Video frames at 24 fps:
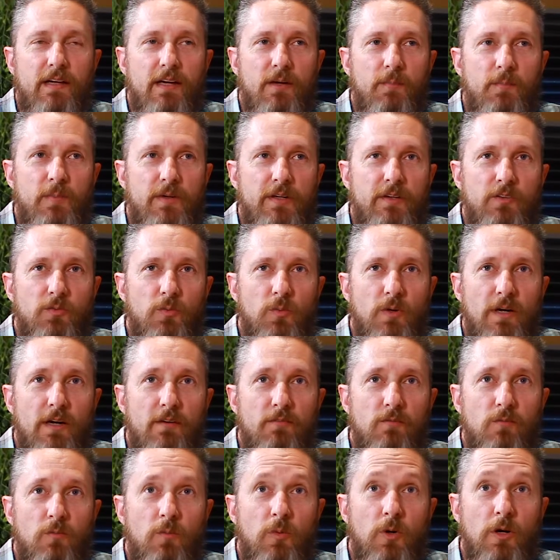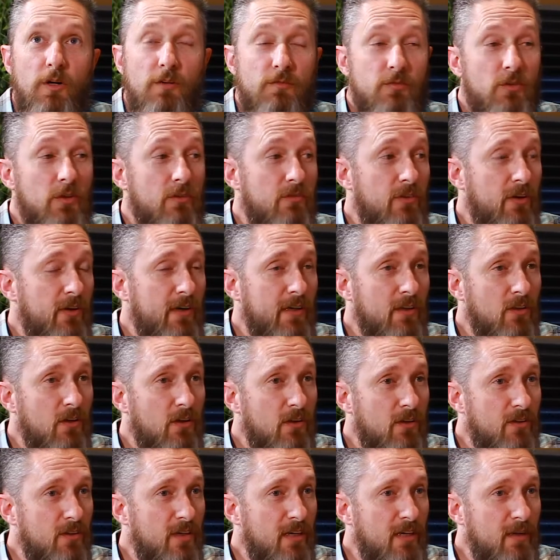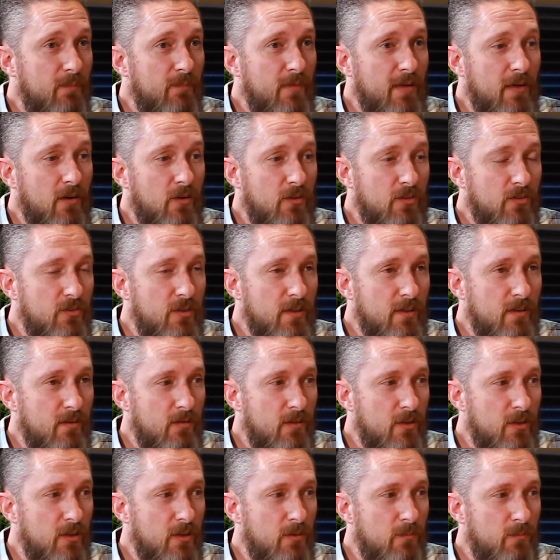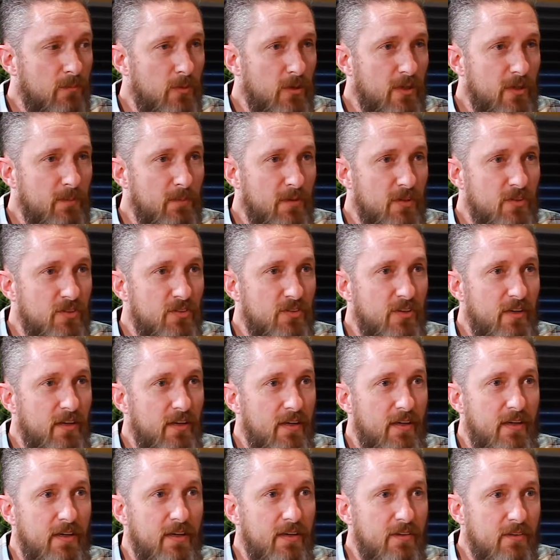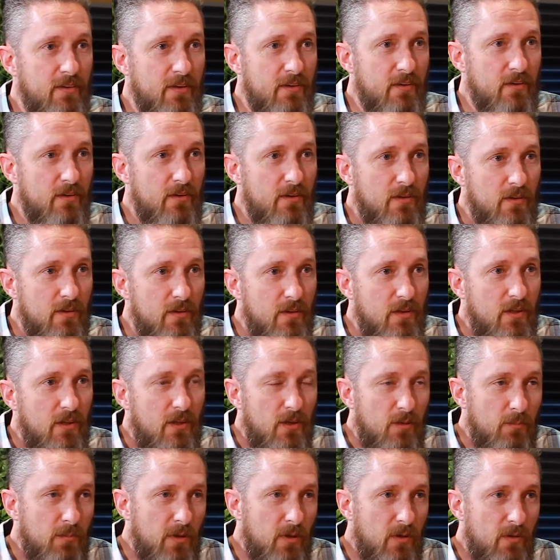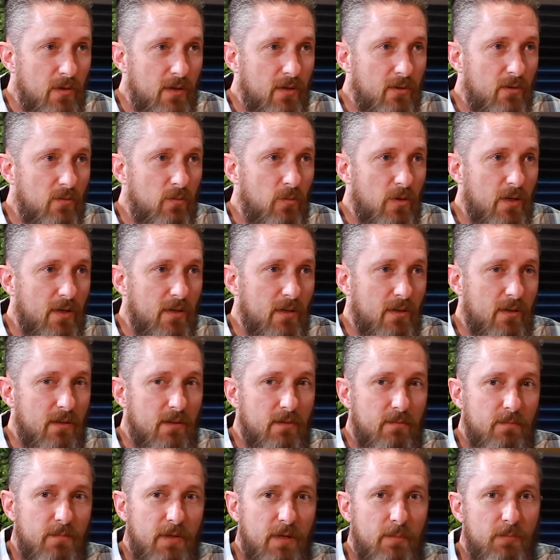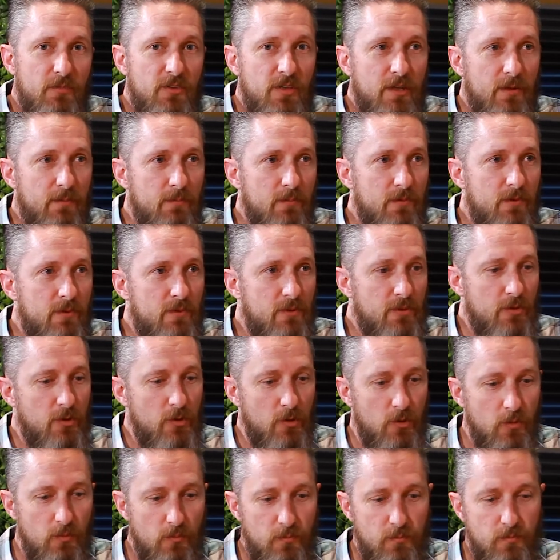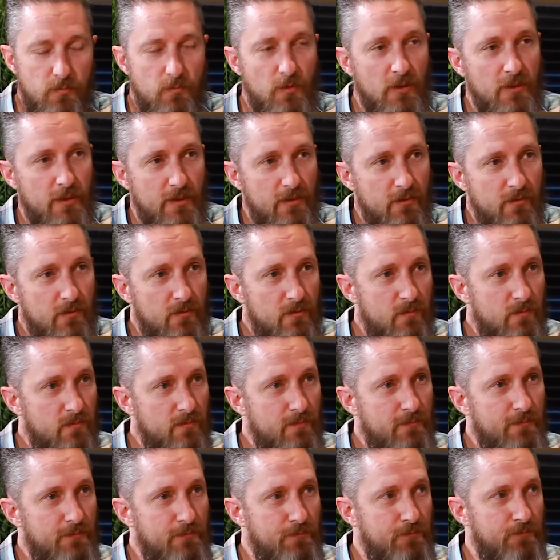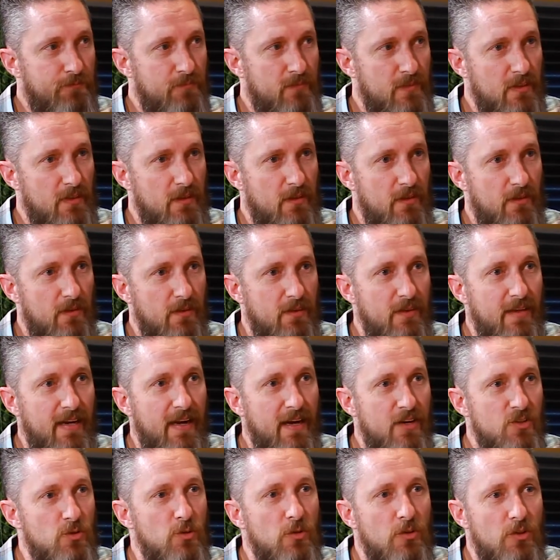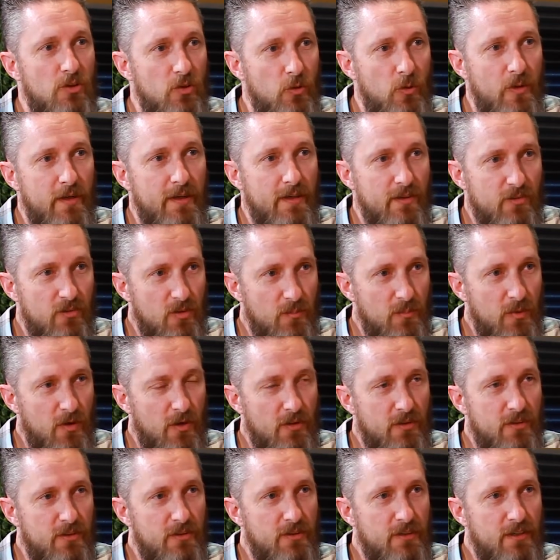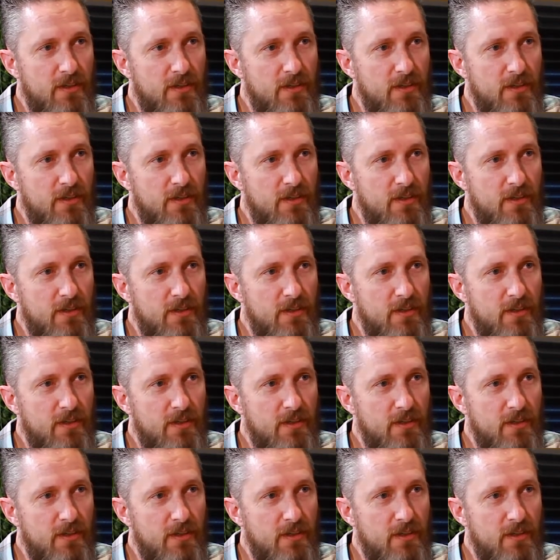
companies have worked for a very long time now is that you can pretty much say anything, but it, when it comes down to really the, the, actual doing is the part that you